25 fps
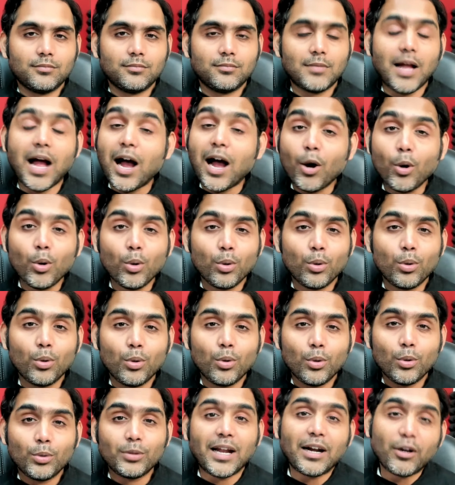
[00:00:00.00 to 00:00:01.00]
How?
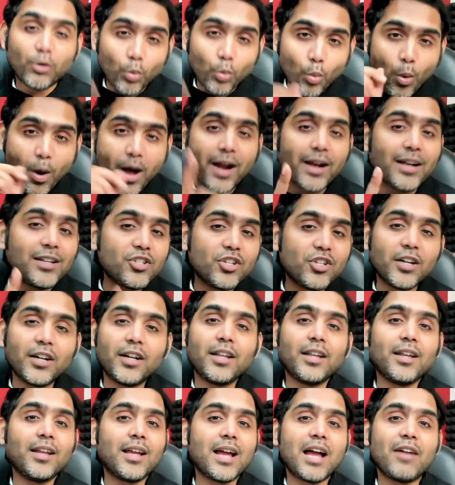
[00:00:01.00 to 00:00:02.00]
That one
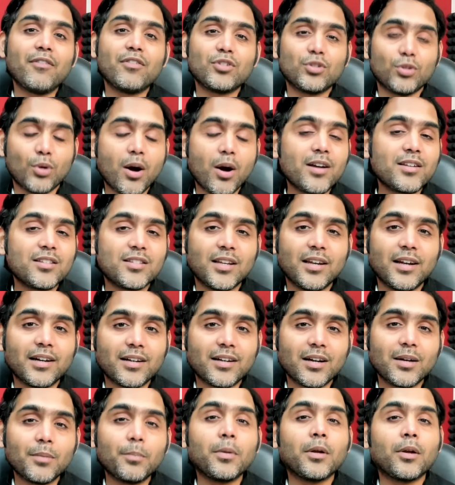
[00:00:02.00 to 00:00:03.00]
GD I was not
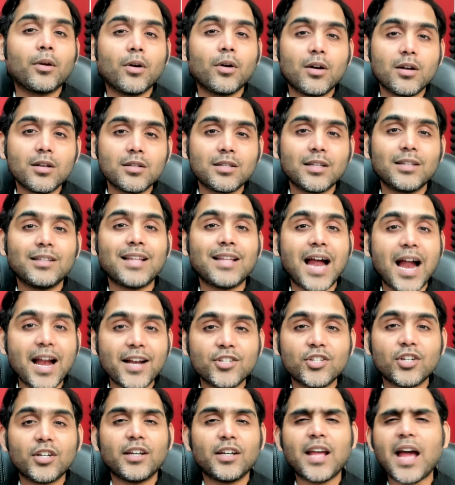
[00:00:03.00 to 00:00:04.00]
selected because in that
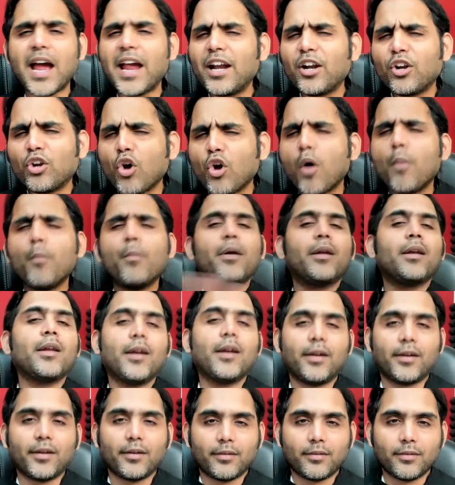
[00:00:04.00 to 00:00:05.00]
GD I
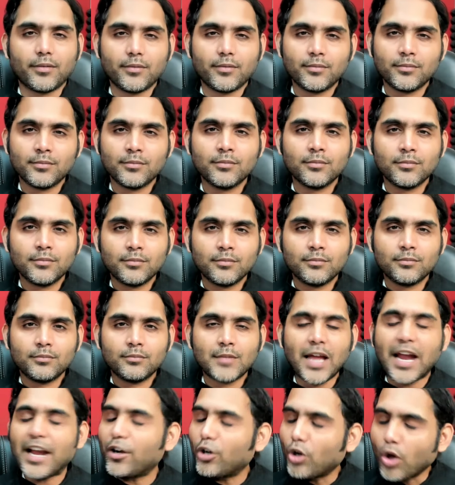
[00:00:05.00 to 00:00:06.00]
dominated.
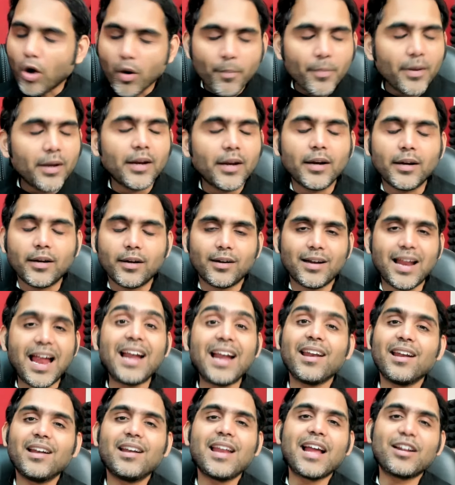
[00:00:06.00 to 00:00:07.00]

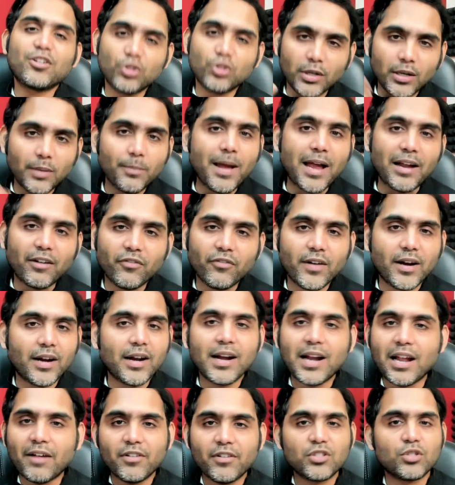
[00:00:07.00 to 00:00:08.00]
And it actually backfired
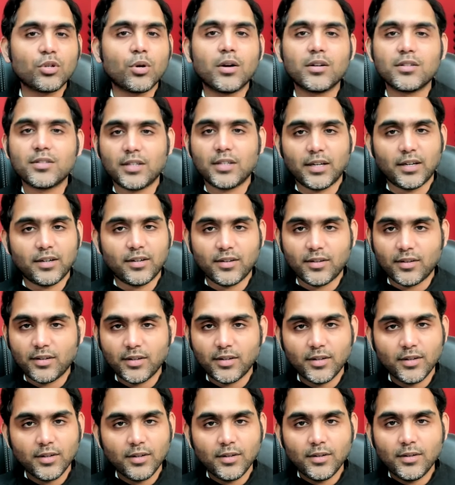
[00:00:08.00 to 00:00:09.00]
and I was not selected.
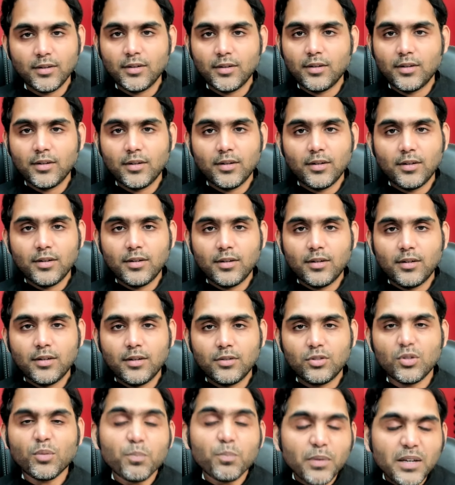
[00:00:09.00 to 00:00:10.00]

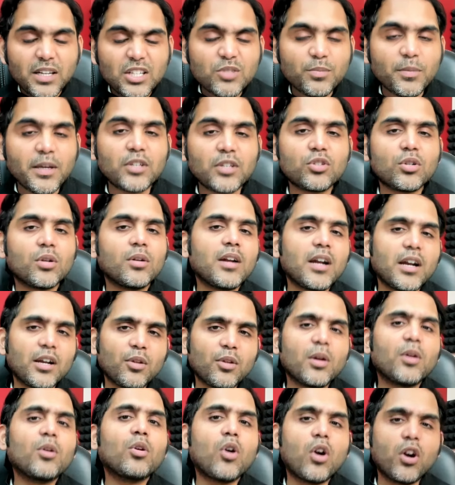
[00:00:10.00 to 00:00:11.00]
So please make sure that
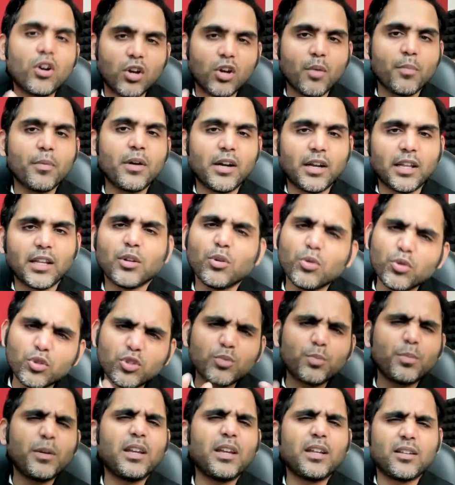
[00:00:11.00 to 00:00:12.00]
you are not dominating. You
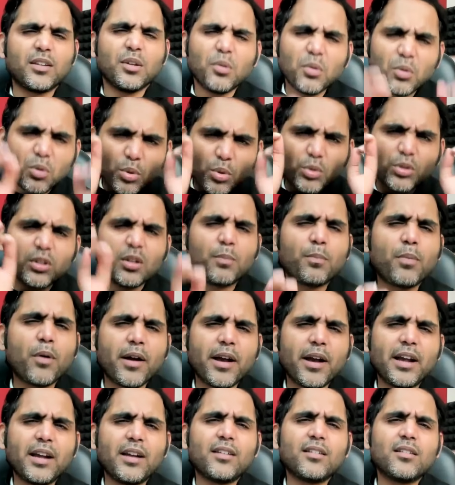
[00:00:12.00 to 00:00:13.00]
speak, to the
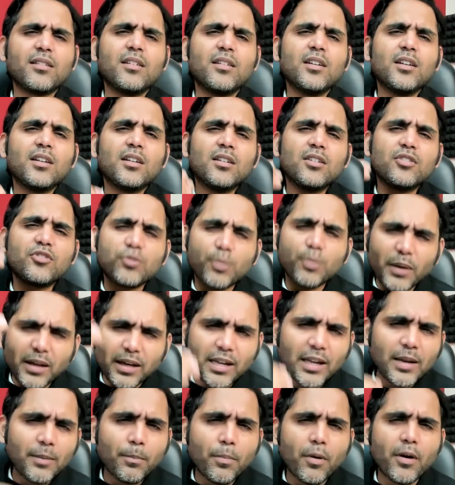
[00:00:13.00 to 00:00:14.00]
point,
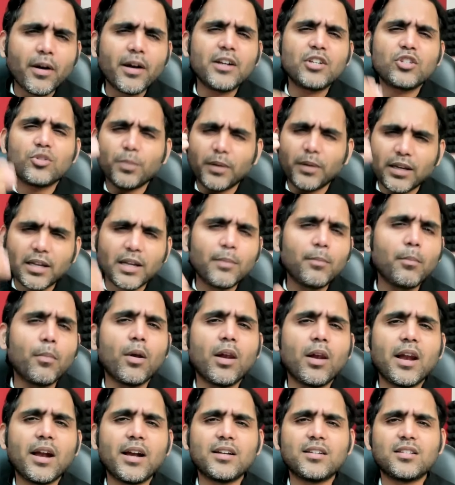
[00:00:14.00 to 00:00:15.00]
speak in points, speak in
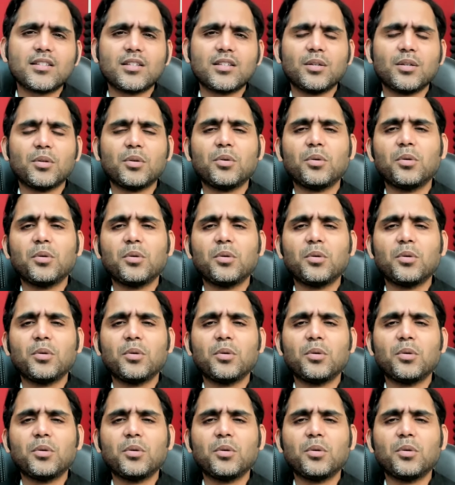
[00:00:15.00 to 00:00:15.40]
bullets,